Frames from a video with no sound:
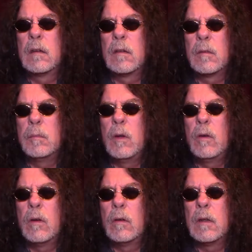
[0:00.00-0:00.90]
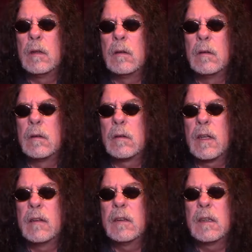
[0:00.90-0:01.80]
to smooth on and
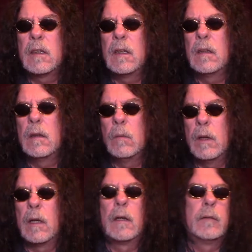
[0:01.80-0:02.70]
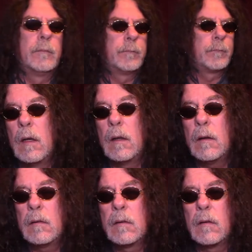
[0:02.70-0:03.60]
transition into the winter. I
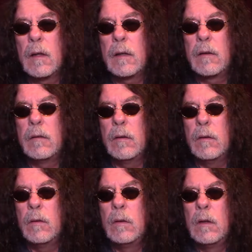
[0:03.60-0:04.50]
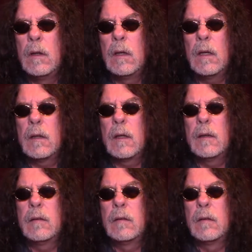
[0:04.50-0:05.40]
also like to do a
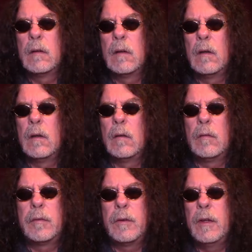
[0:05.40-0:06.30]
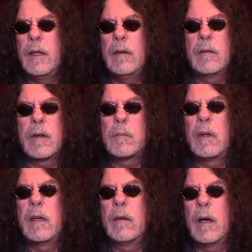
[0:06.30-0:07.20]
nice fruity
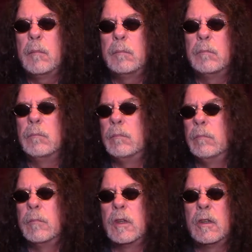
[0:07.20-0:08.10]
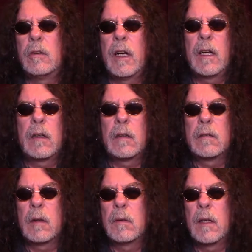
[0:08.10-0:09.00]
summery type drink or
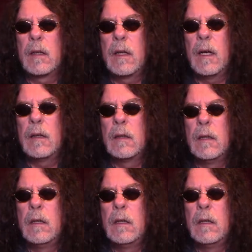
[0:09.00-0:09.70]
something like that